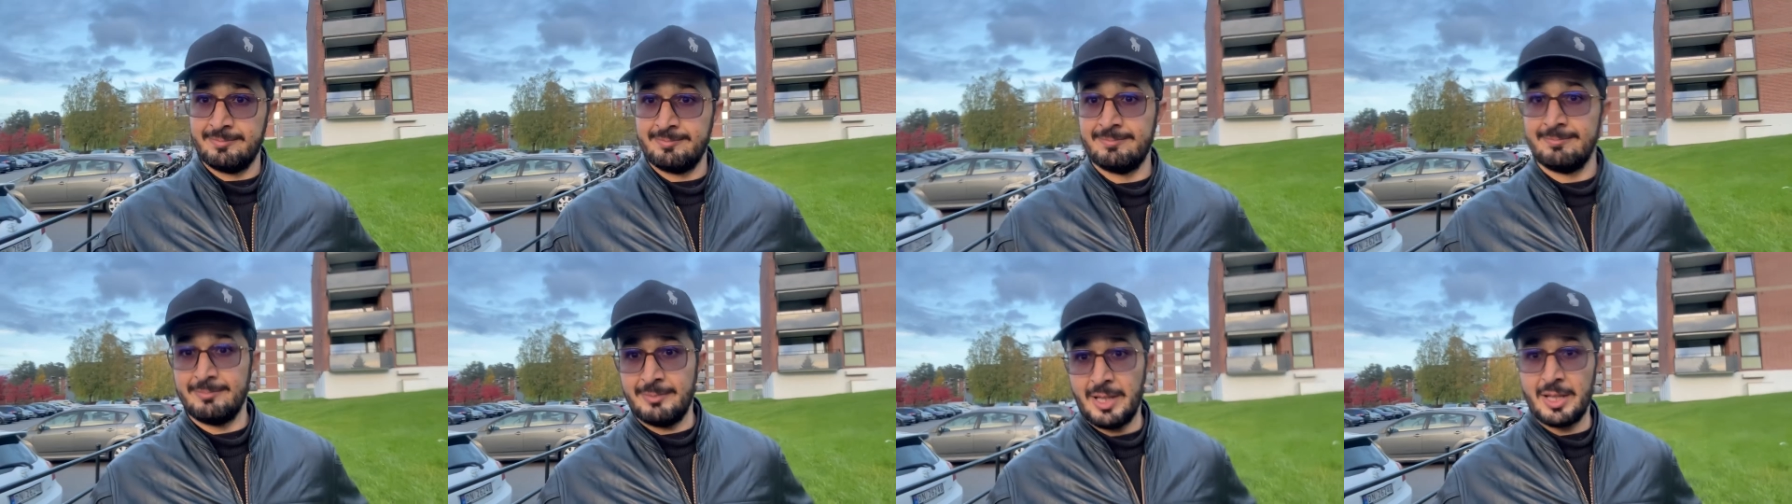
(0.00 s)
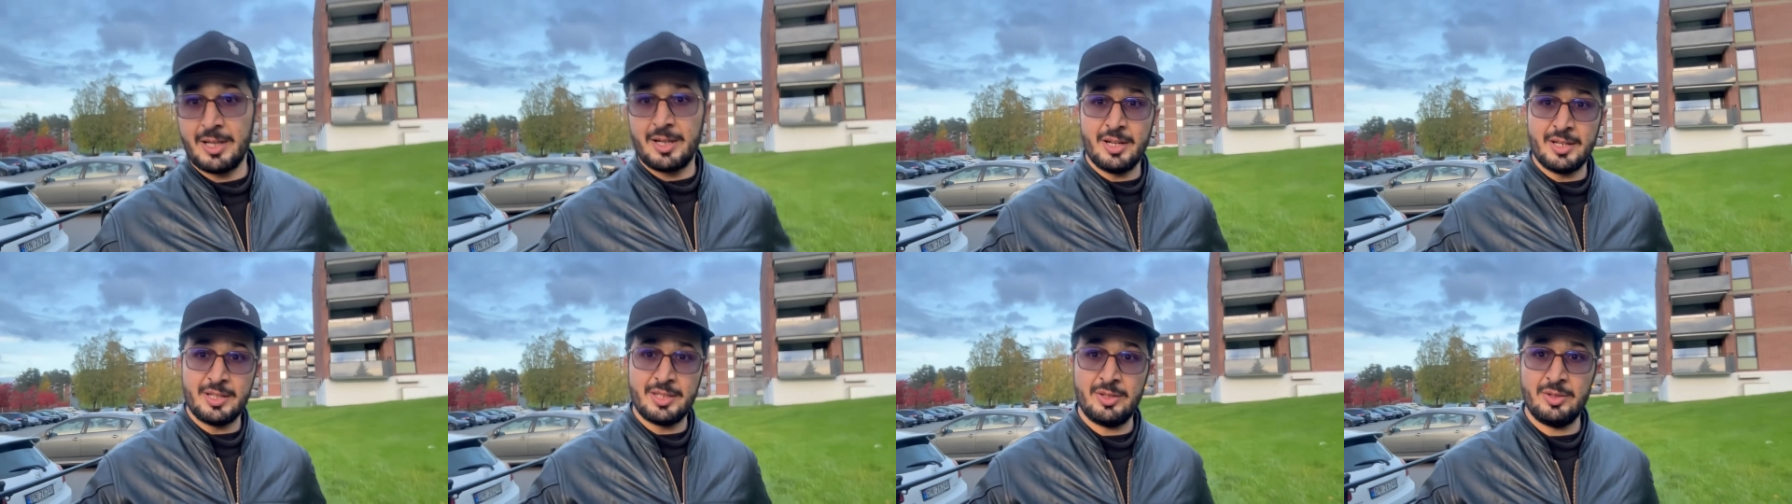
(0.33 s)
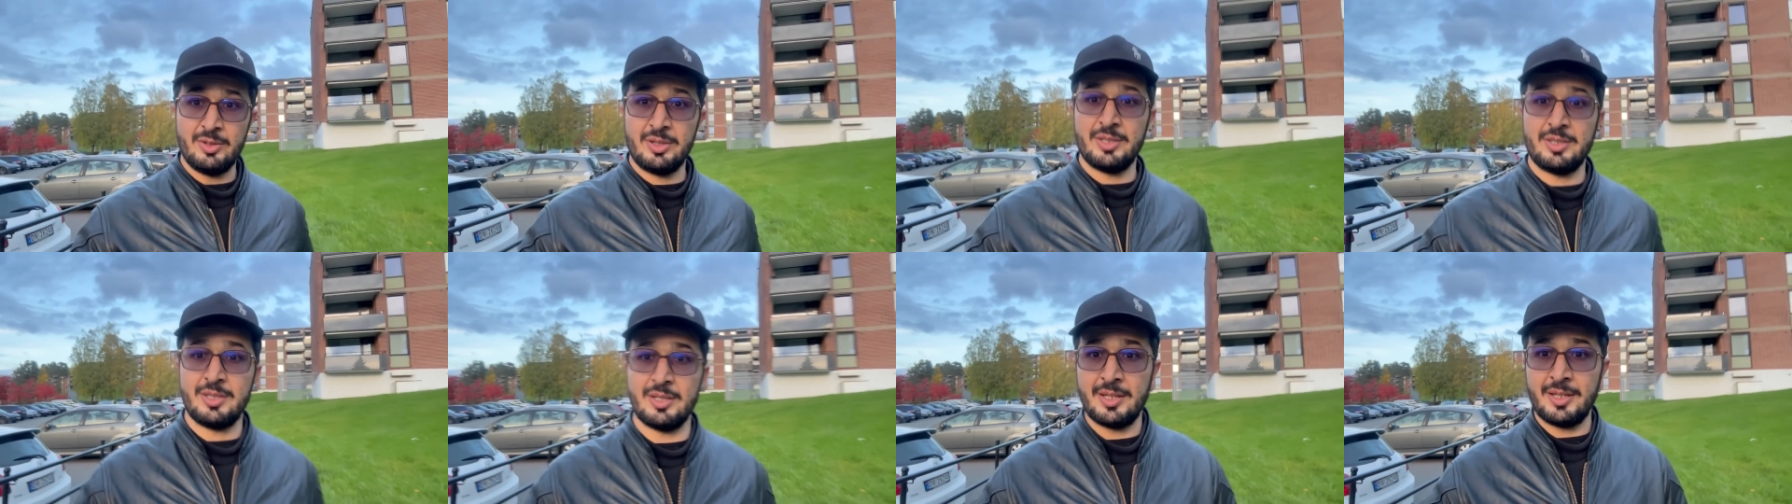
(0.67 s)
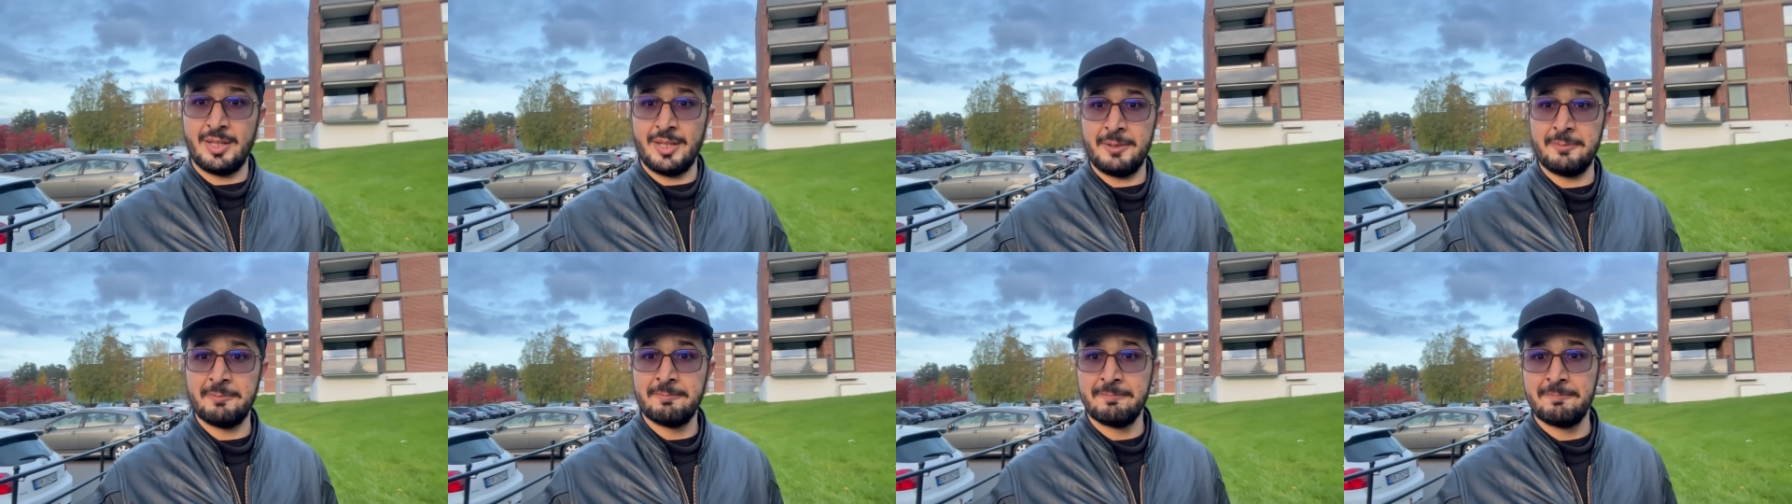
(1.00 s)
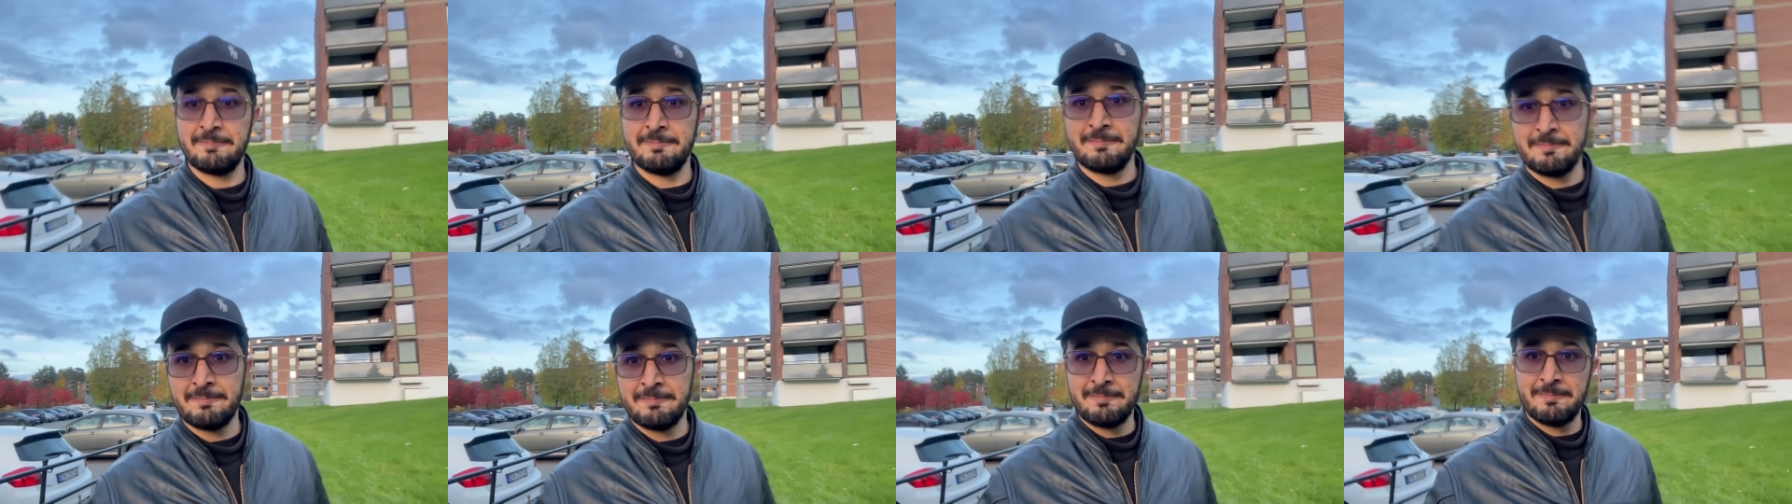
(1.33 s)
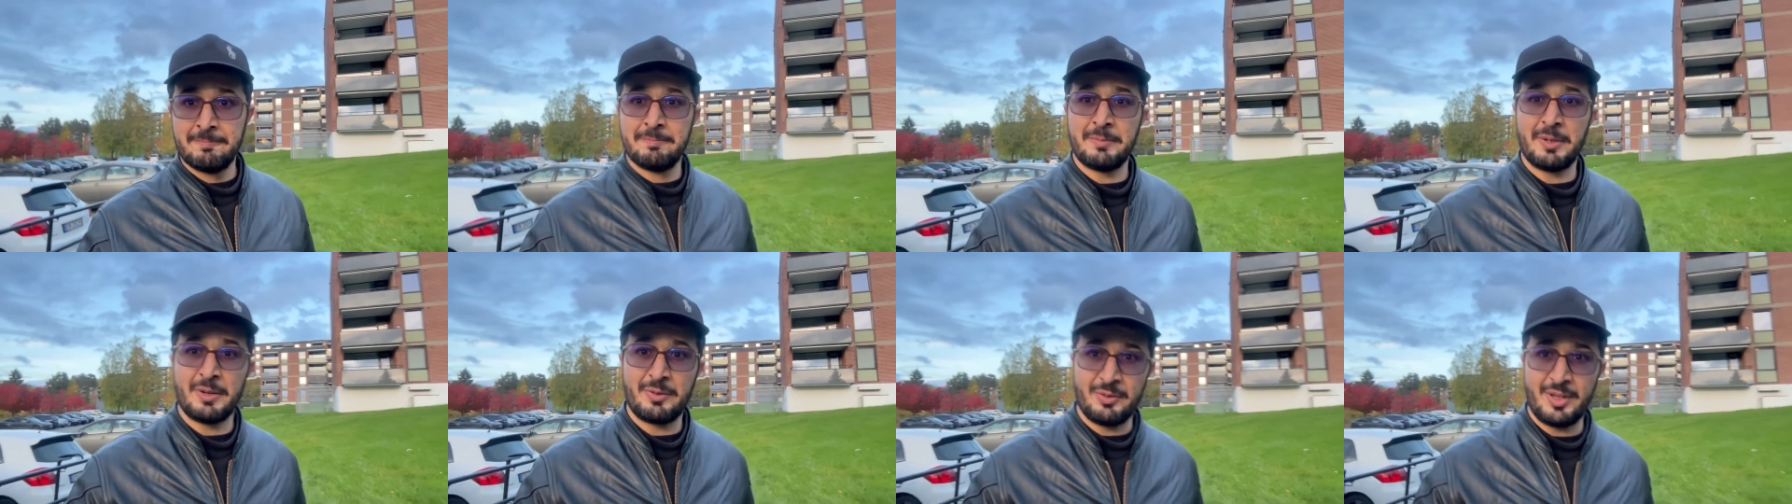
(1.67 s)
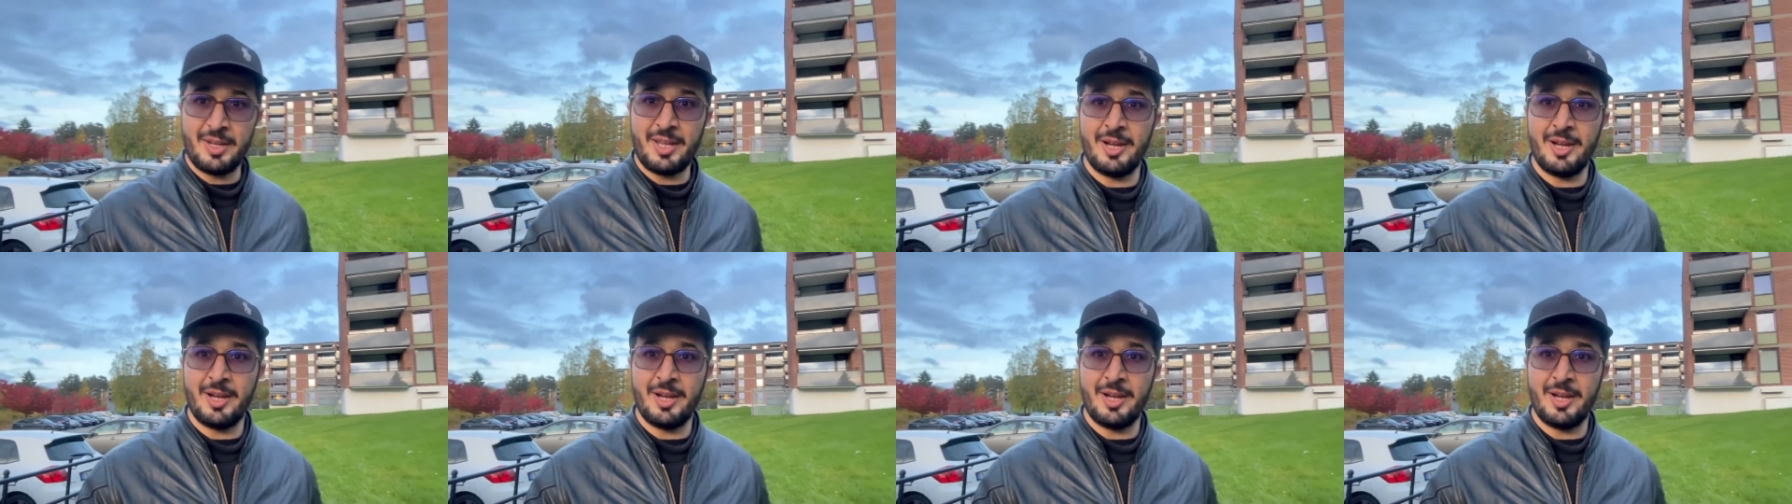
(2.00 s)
We'll continue the journey. But for